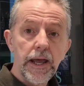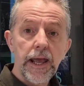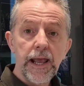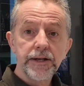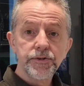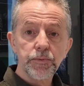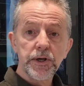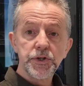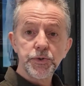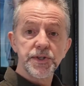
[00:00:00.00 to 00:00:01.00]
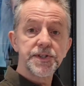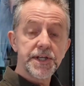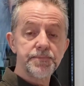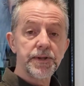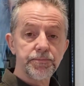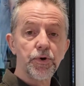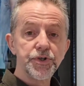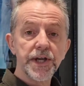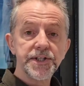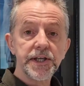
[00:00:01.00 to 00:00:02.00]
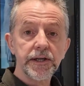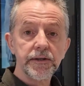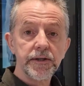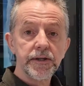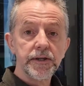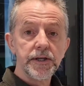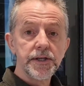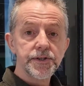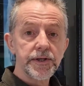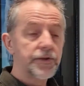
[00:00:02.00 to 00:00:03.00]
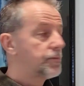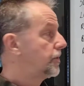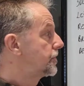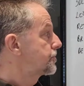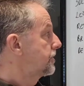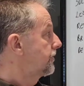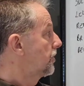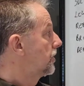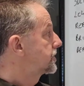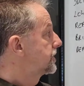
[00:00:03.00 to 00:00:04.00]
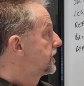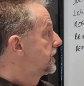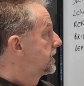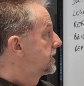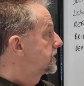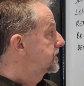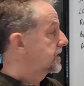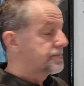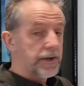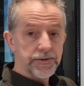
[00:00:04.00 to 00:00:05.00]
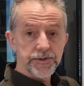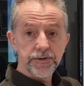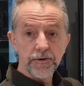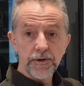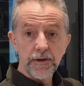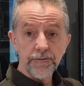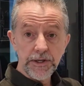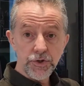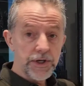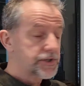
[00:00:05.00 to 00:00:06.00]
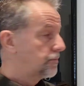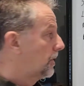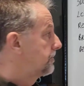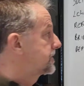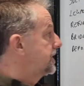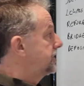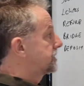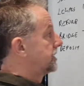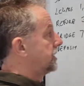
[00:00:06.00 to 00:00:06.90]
And we're going to do a 6-month project here. So in other words, we've got 6 months of interest at 1%,